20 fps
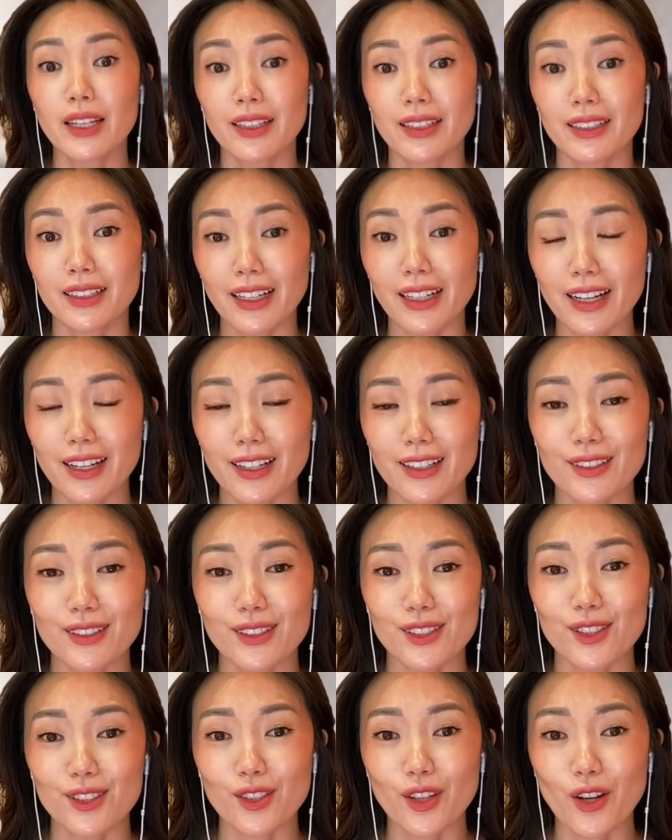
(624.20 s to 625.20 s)
Yeah,
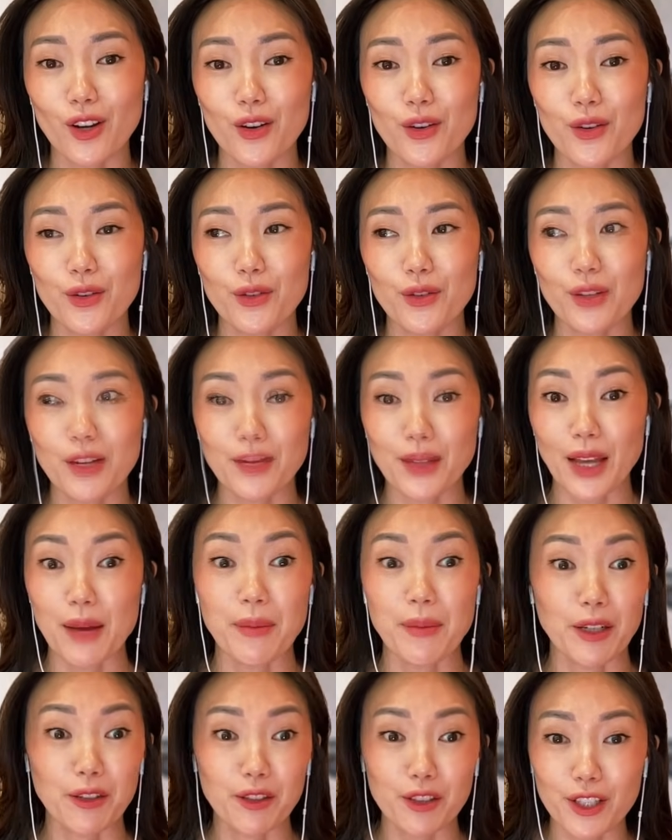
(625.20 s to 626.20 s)
so
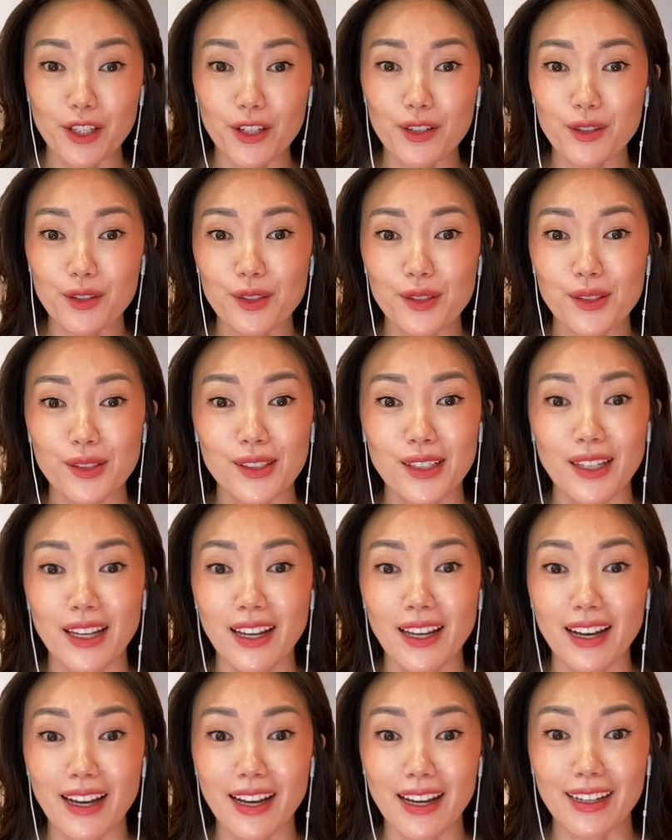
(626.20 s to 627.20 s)
I microdose.
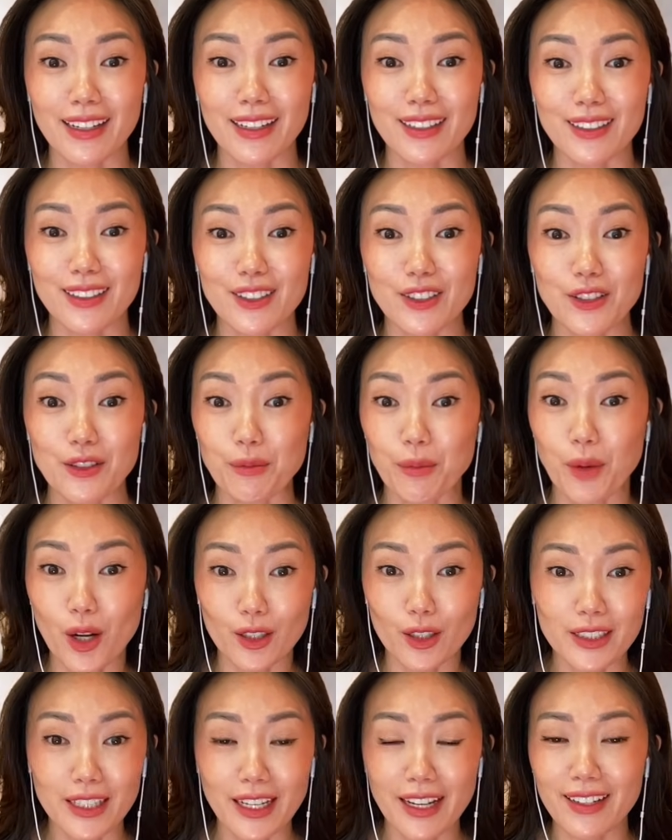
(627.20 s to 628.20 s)
I use
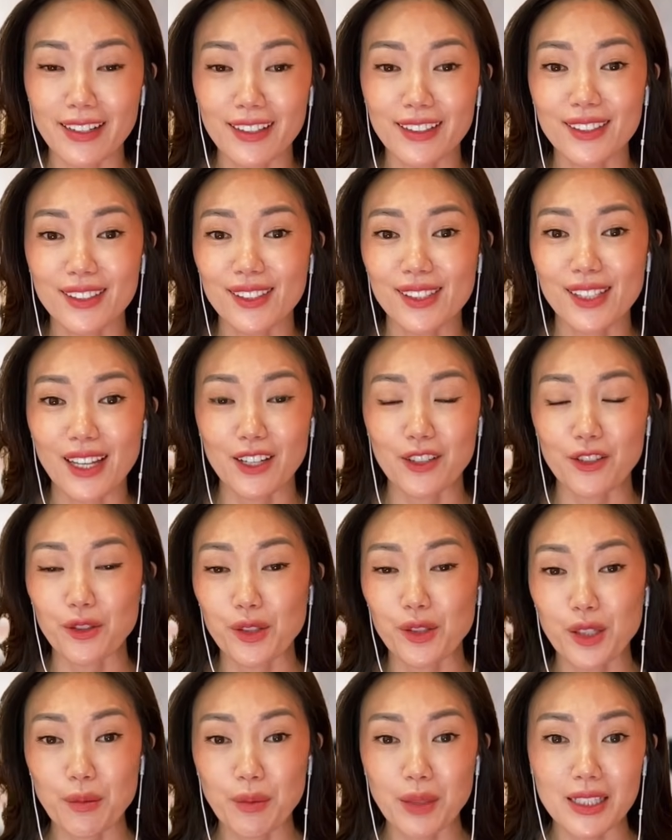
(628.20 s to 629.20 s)
mocktails. I do
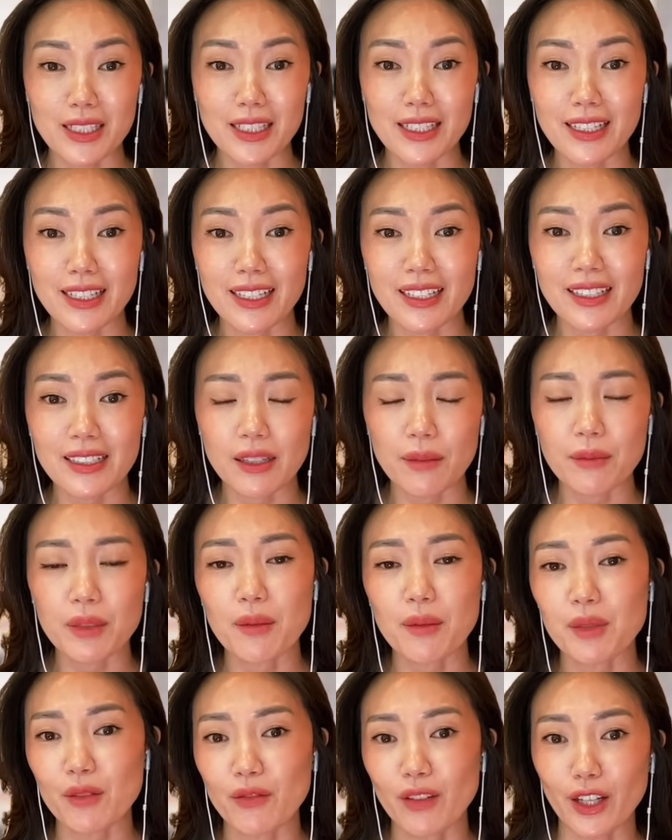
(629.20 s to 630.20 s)
CBD.
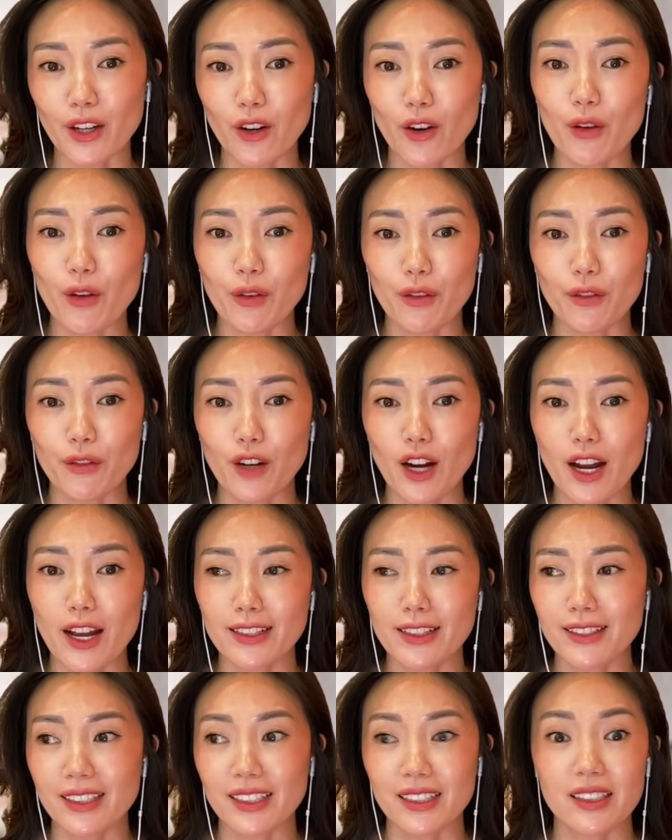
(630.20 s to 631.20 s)
Sometimes, if I go out with
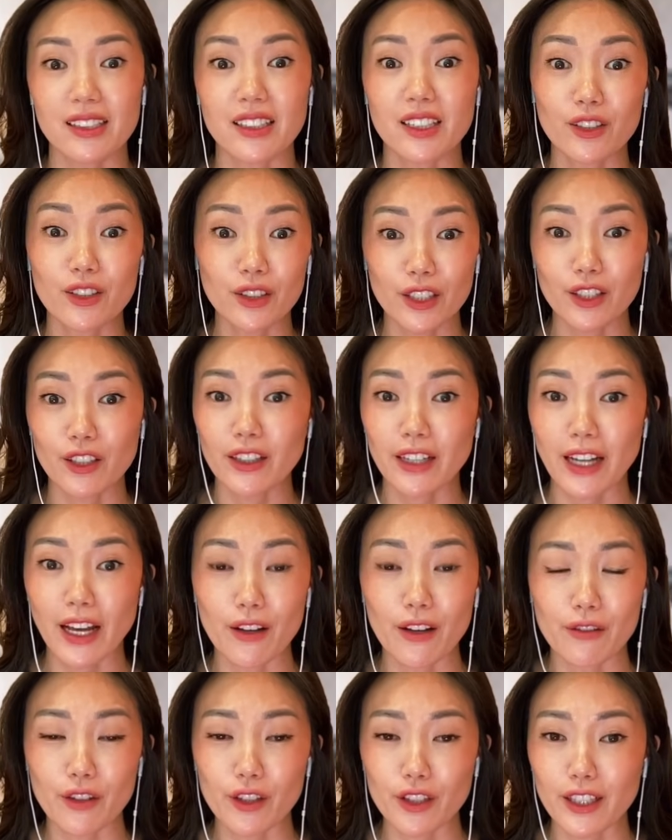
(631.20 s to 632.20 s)
friends, it's legal here in
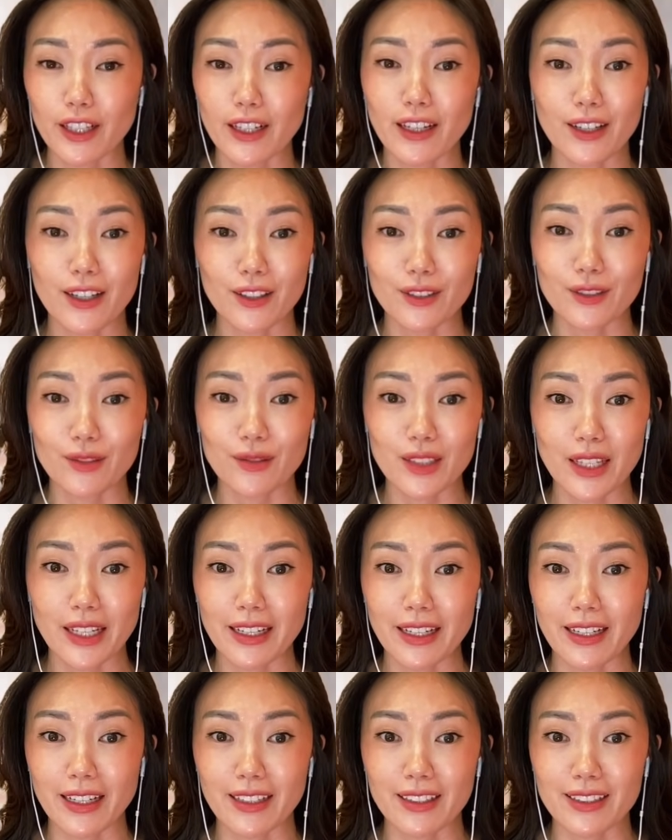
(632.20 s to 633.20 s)
California. I'll
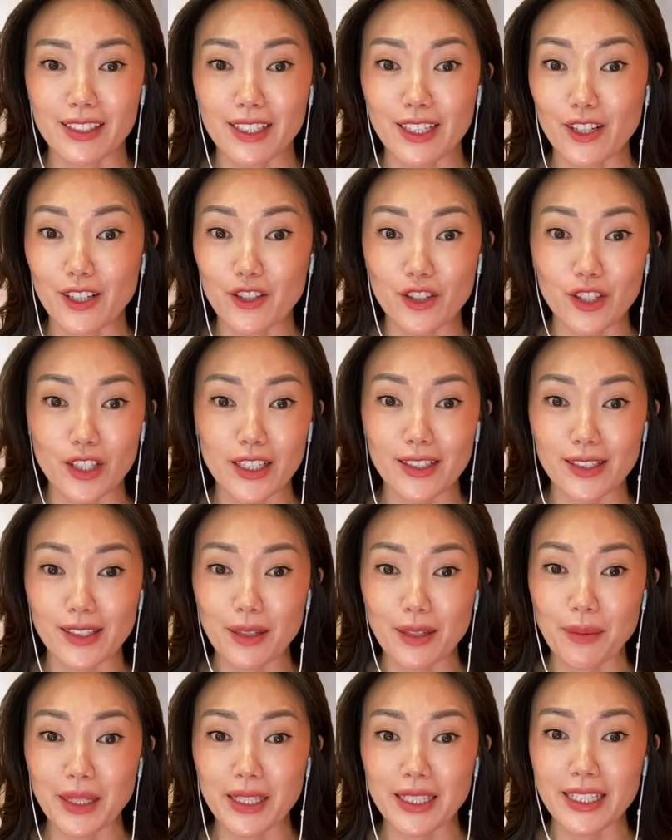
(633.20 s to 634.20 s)
take a THC
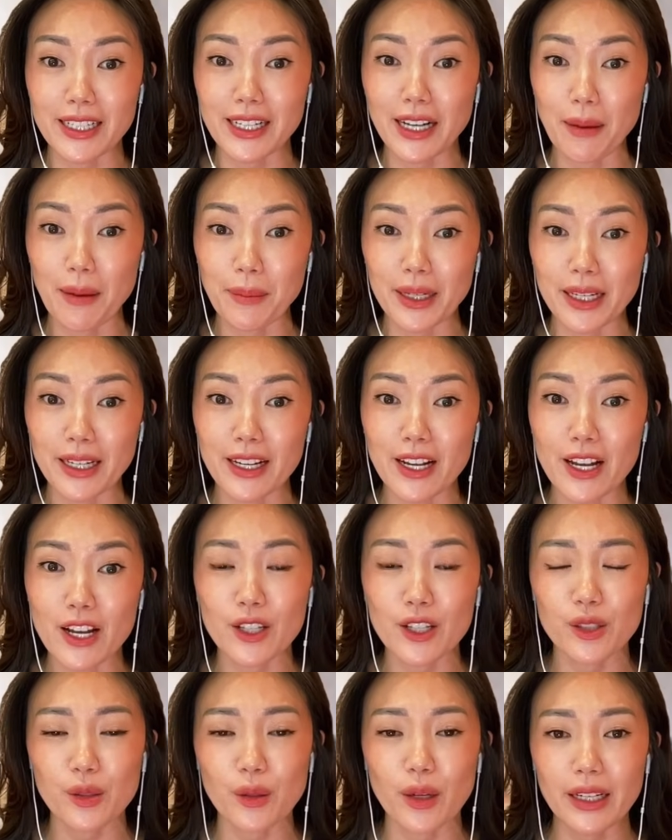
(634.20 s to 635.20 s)
CBD gummy.
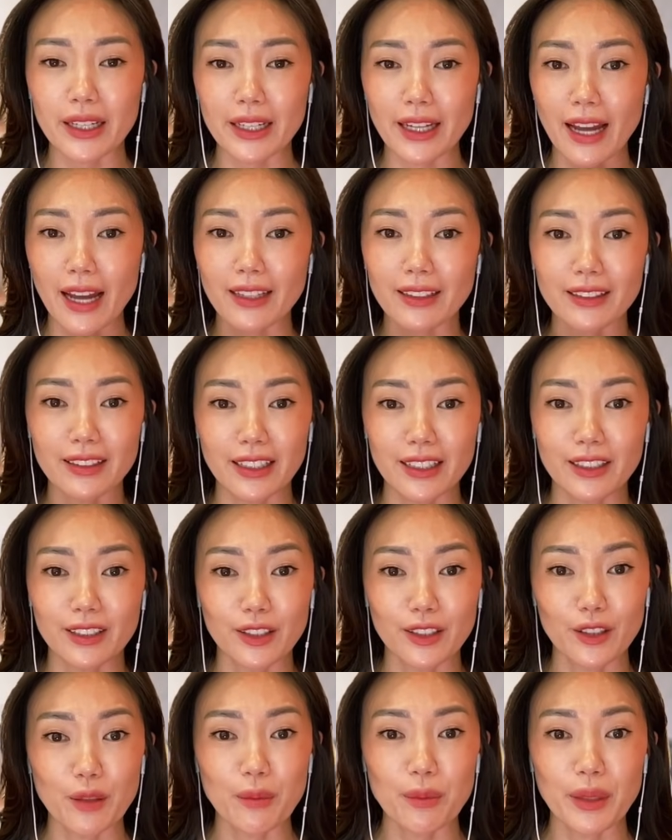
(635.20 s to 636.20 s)
So I get like a
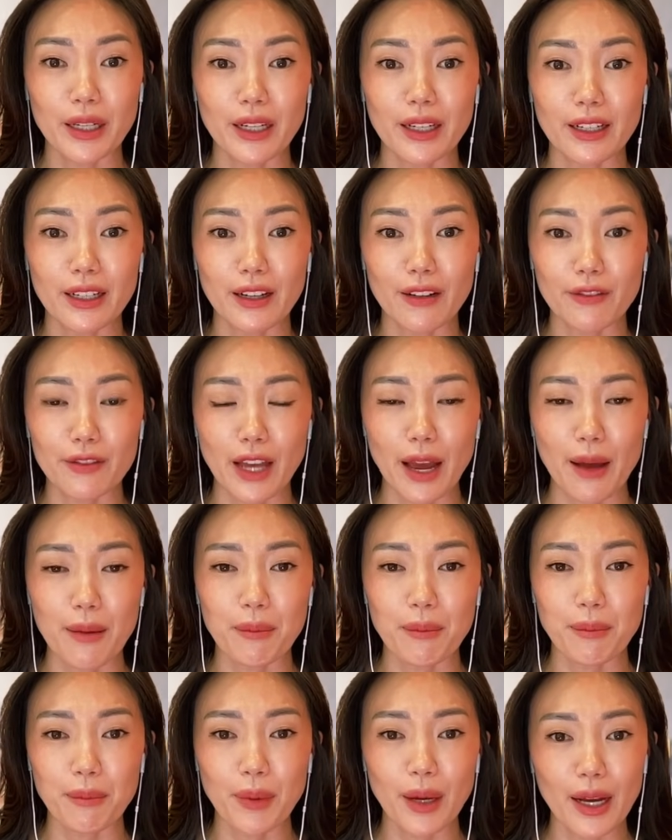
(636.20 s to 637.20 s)
little bit of
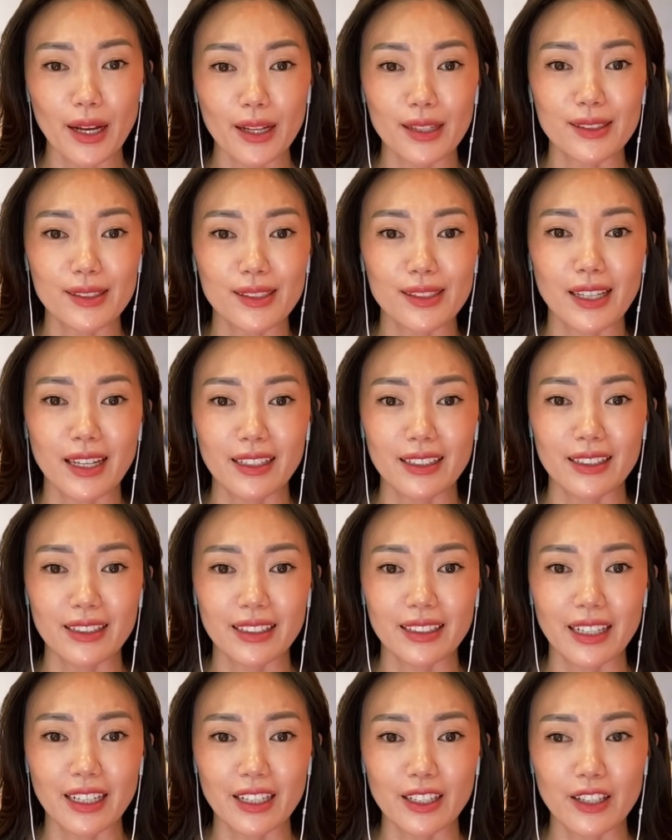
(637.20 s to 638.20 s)
that buzz
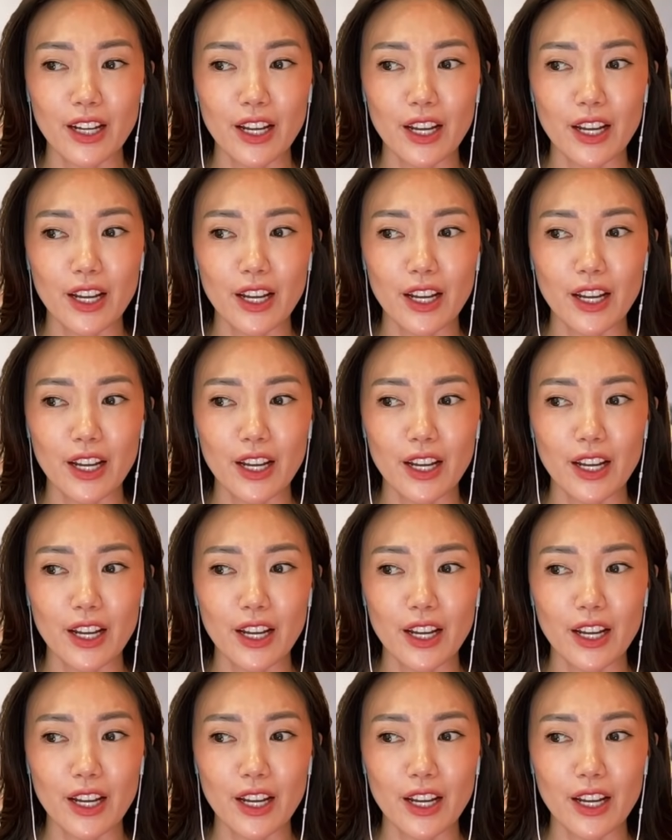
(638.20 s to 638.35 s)
and can